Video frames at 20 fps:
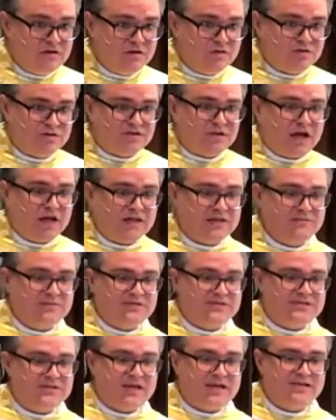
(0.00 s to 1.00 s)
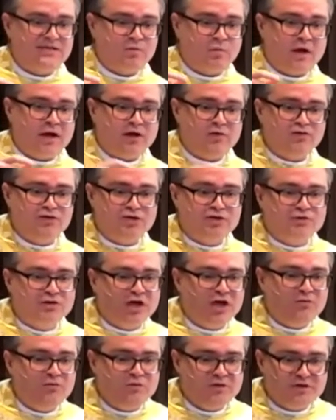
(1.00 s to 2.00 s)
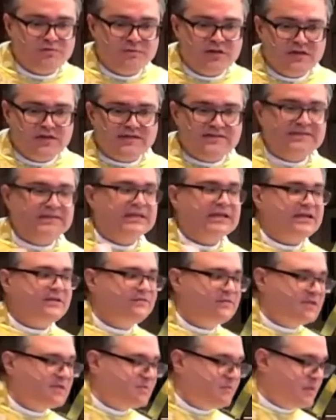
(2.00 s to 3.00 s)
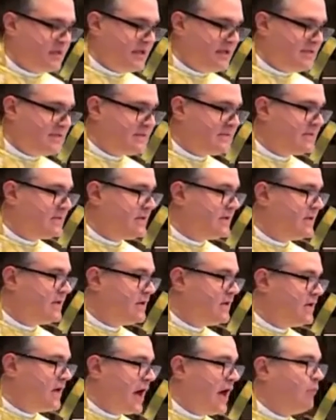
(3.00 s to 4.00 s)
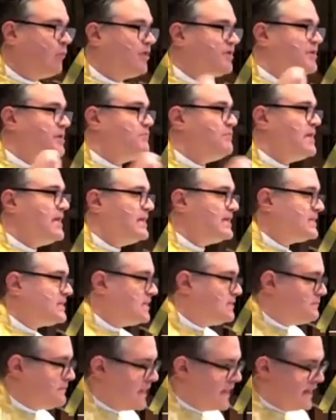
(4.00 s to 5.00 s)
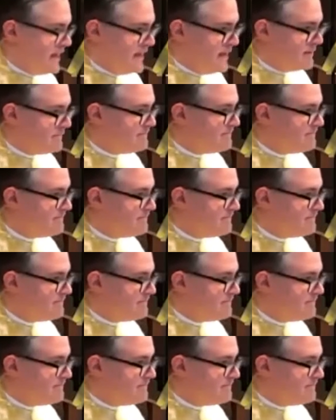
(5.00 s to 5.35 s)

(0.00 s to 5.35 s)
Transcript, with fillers: Chrysothemis says, "Why don't you come with me? Let's leave this place. I want to meet somebody.